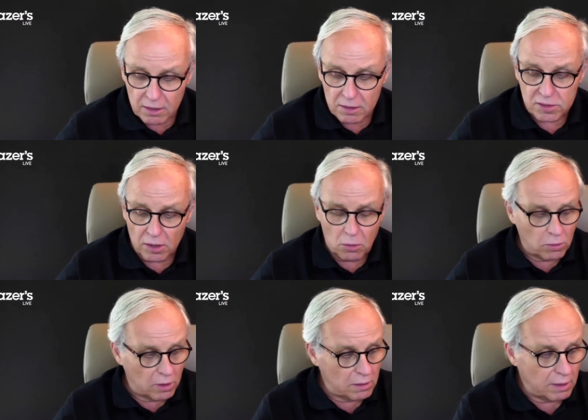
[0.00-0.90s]

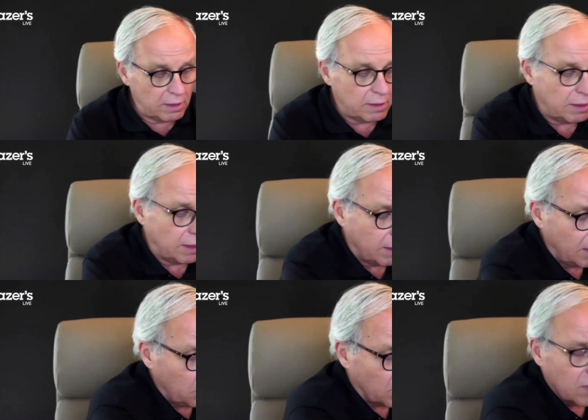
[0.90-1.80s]
So
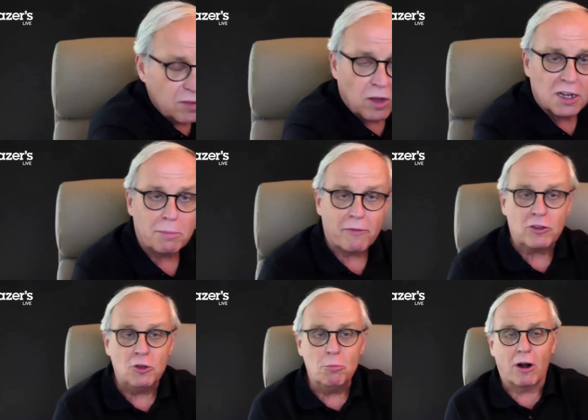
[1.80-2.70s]
anyways, let's talk about
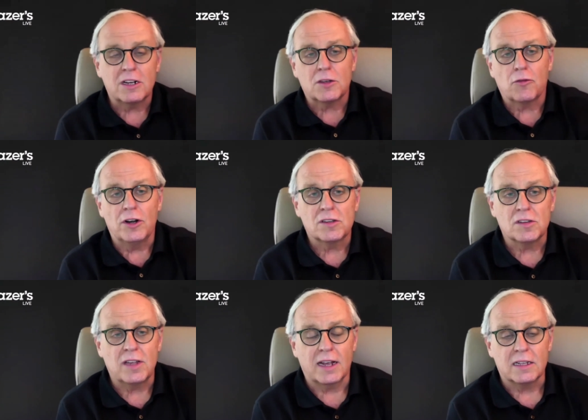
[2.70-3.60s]
the two markets for just
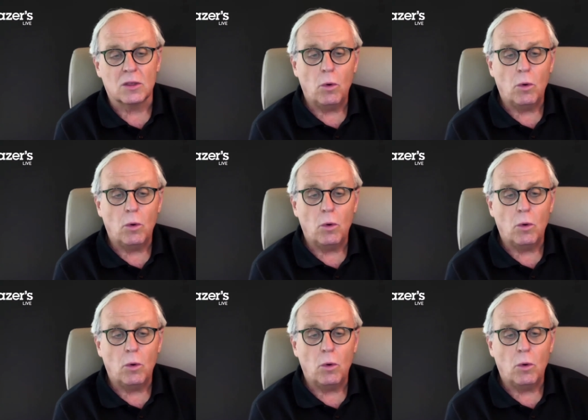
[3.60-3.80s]
a second.